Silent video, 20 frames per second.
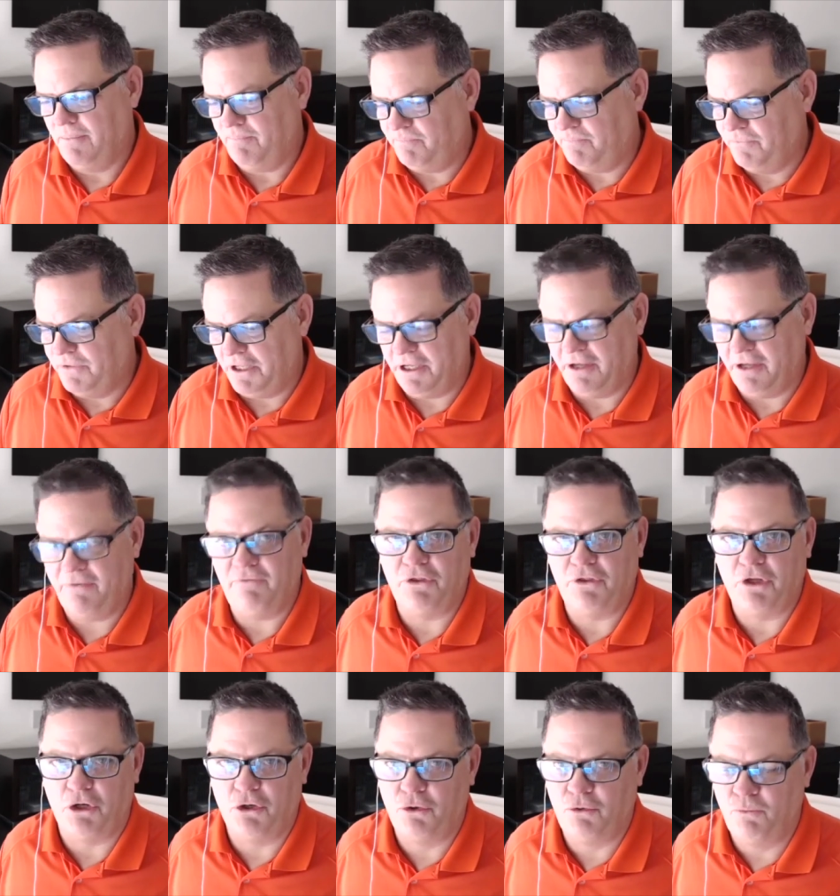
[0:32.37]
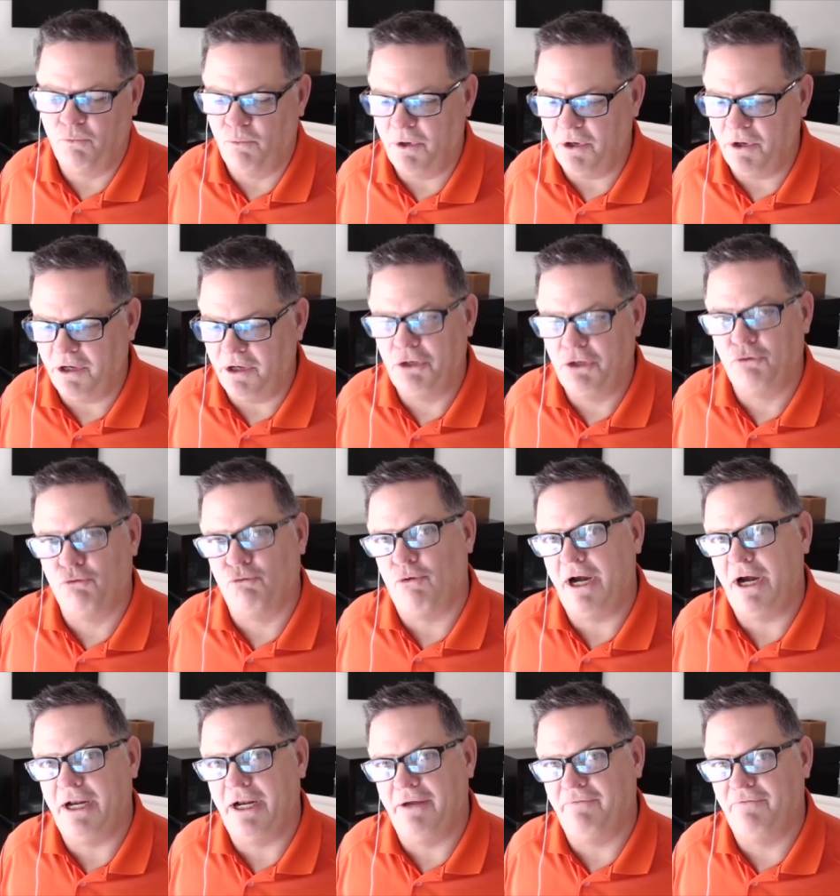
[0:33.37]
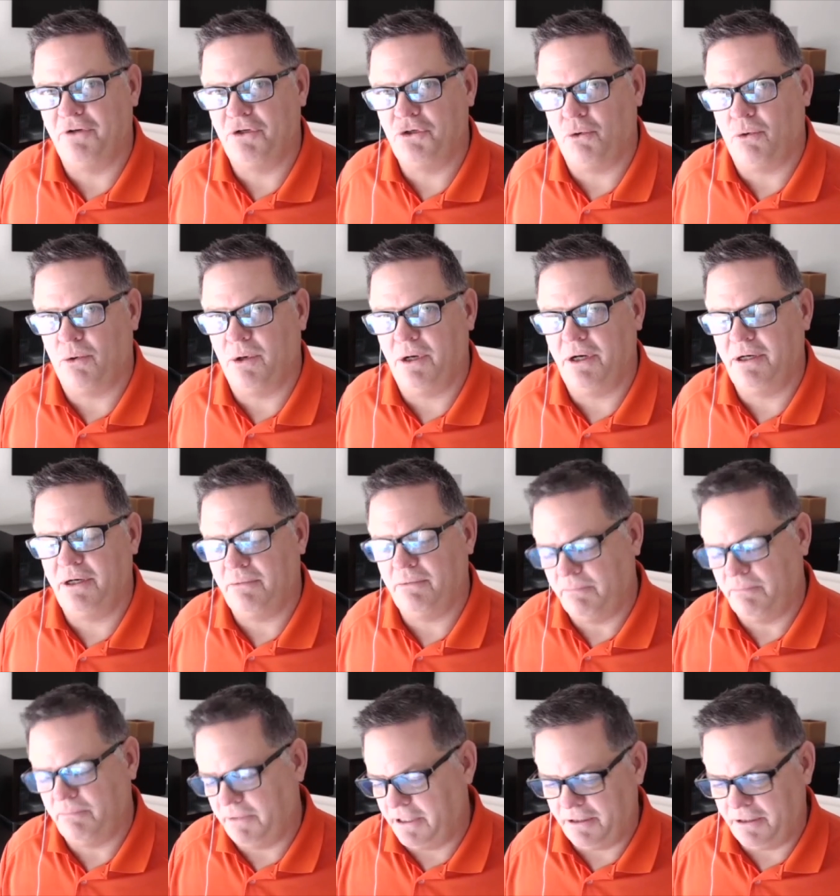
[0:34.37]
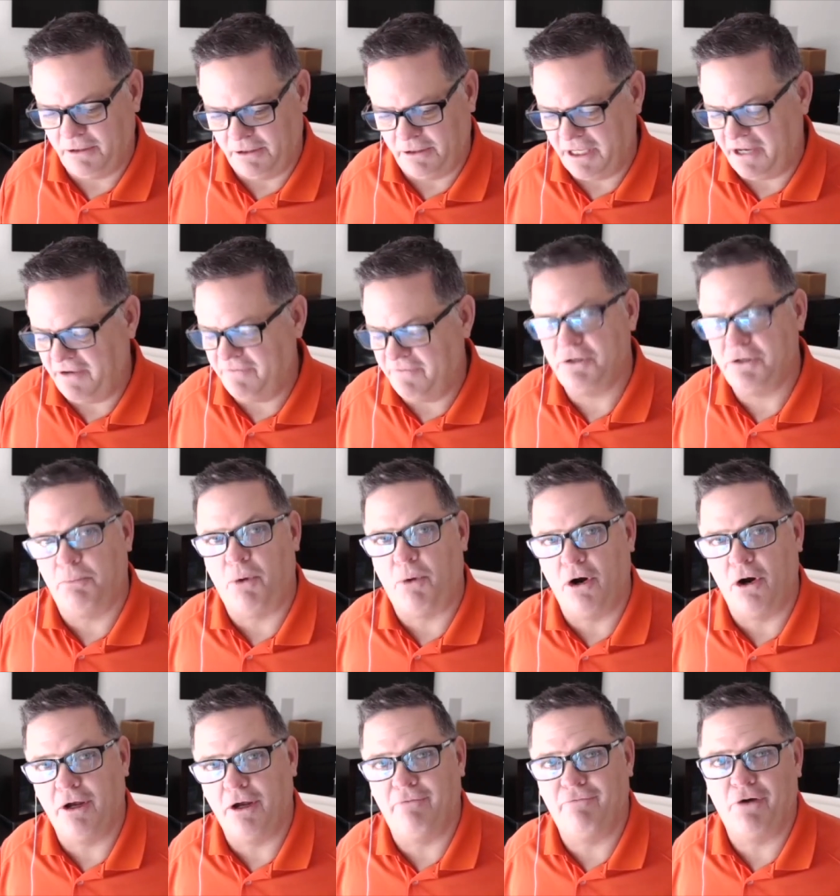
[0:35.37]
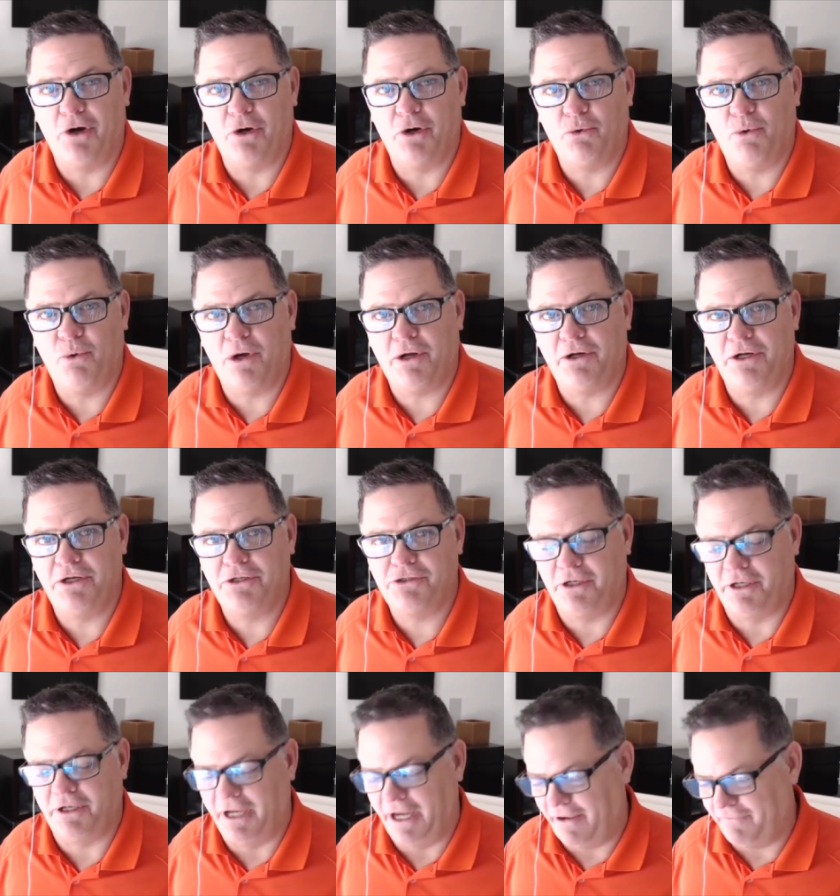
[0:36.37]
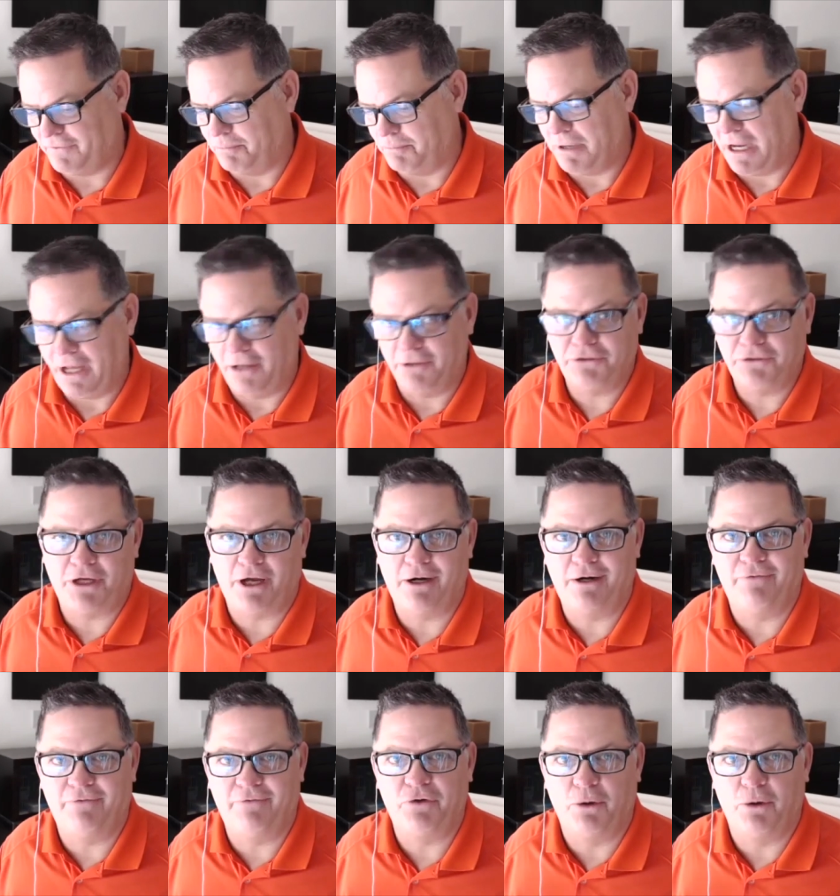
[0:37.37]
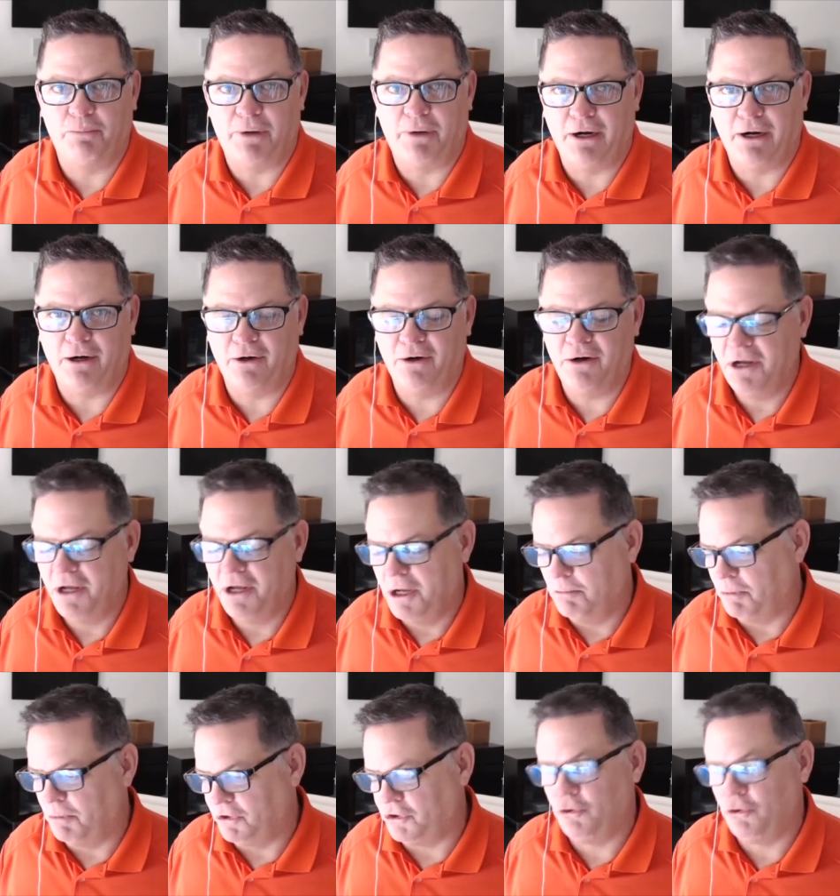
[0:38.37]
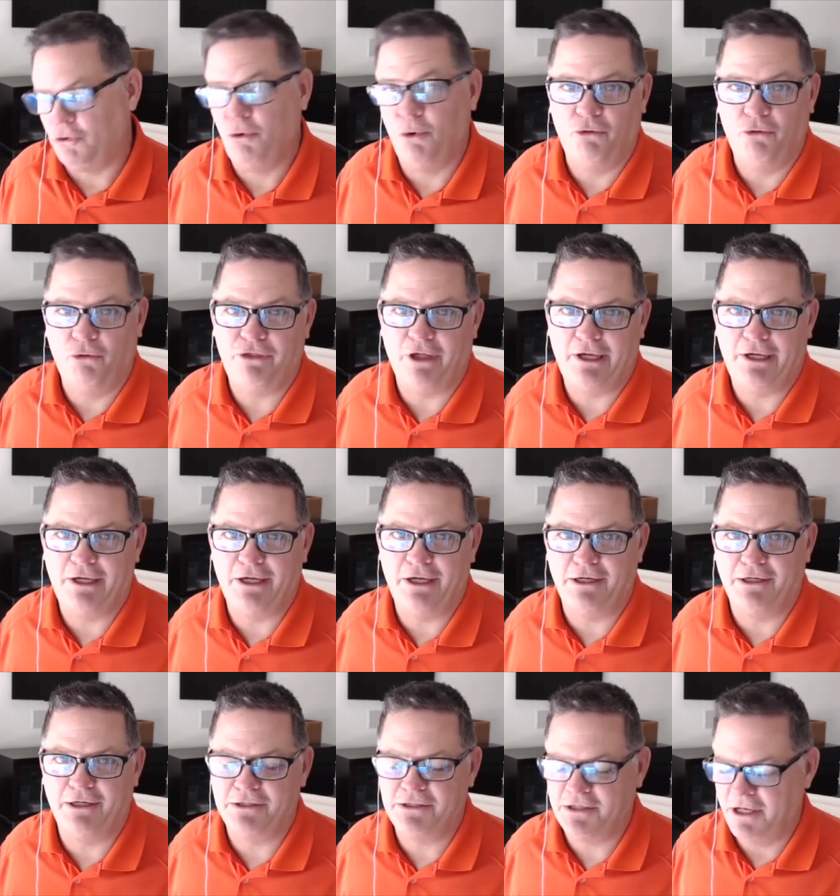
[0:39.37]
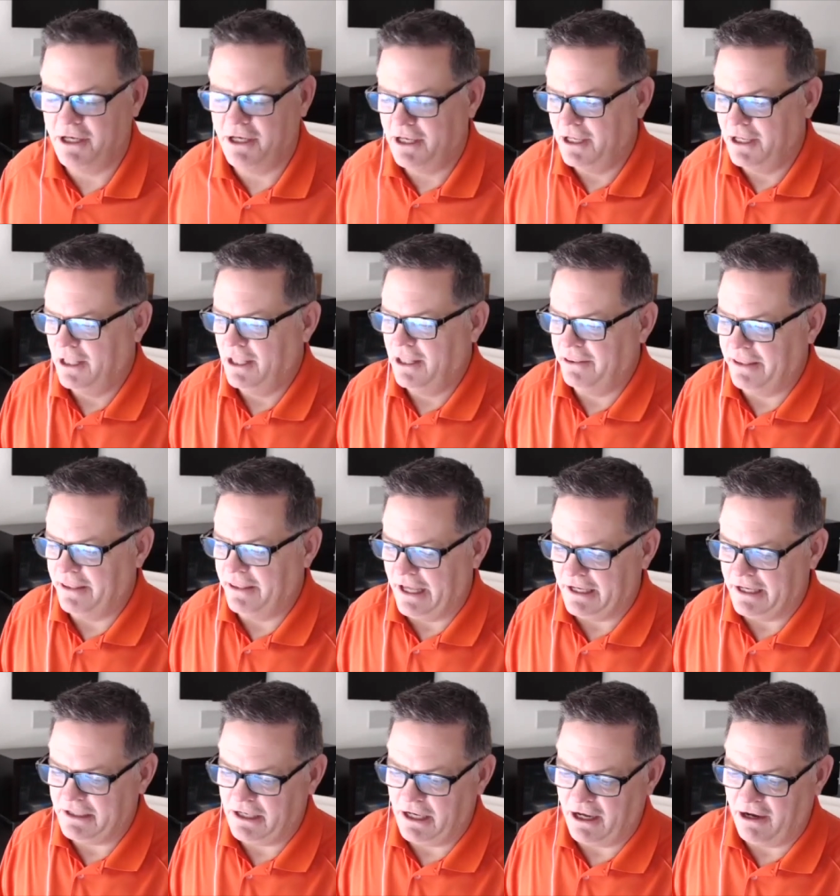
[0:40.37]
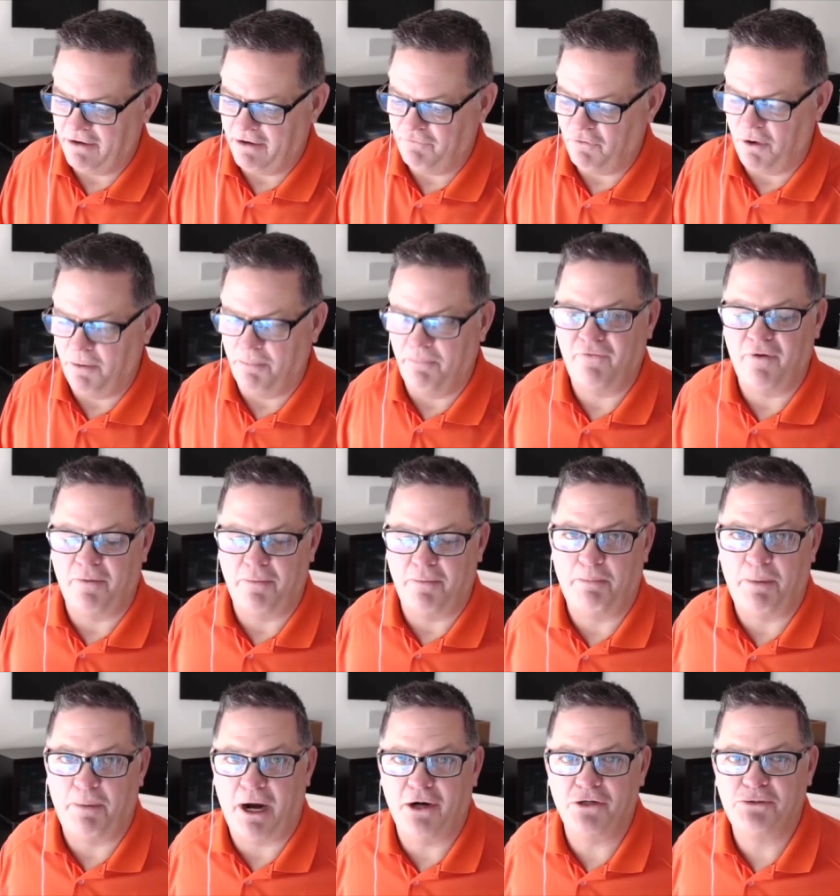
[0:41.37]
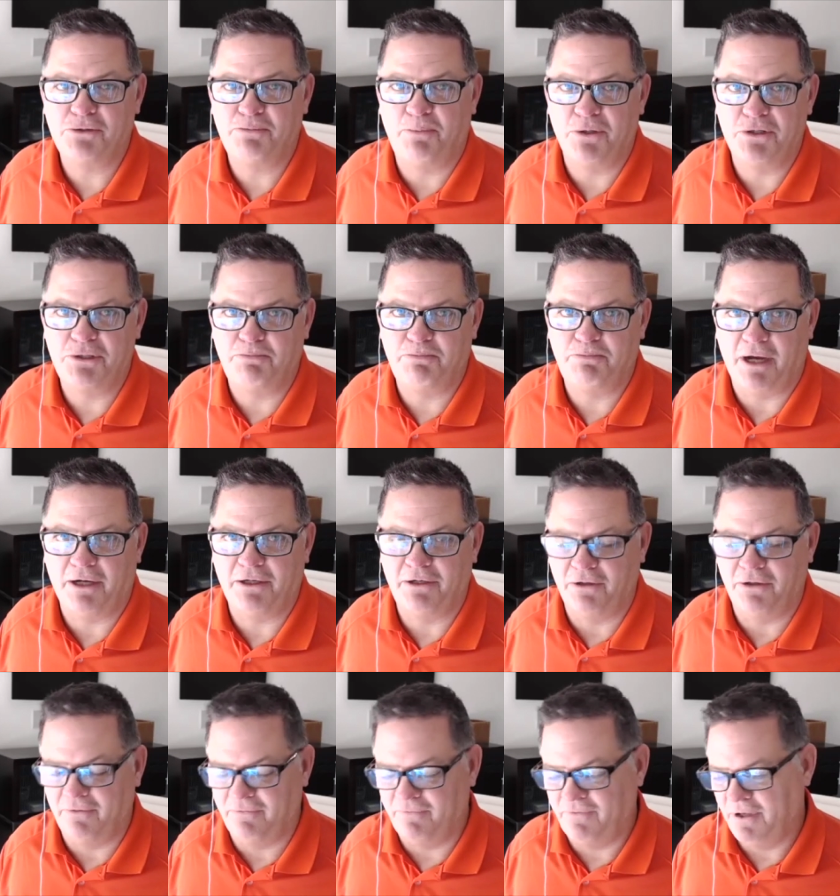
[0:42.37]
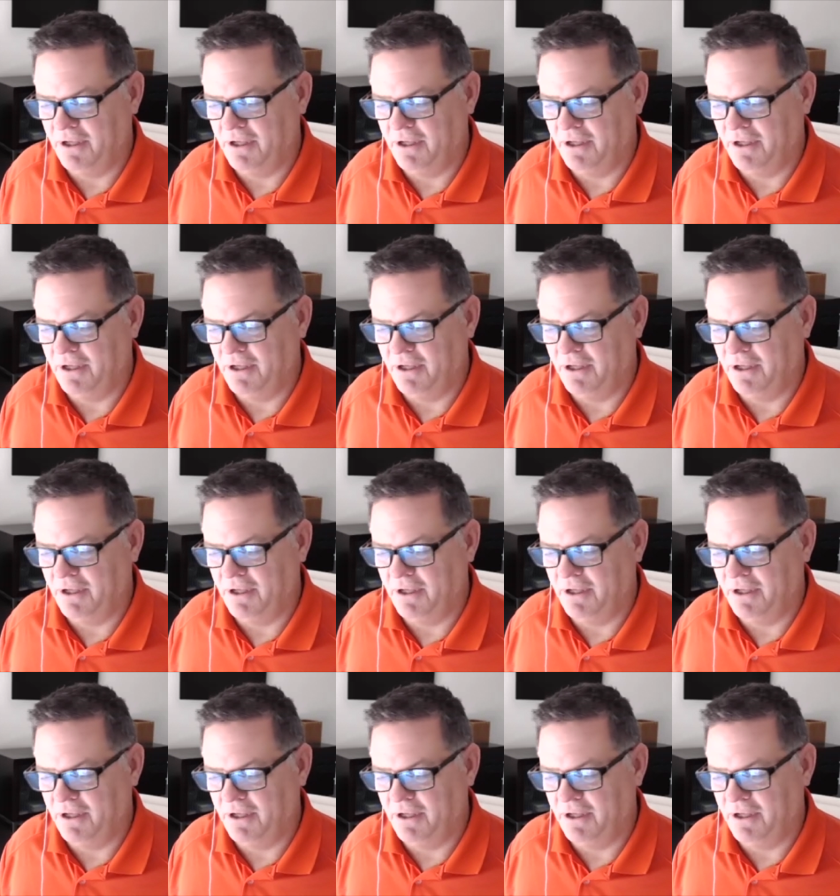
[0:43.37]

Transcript: the, the really great inventory leaves the market very quickly, so you have to pounce on it if you're a buyer. But the cool thing is that uh, for, from a buyer's perspective,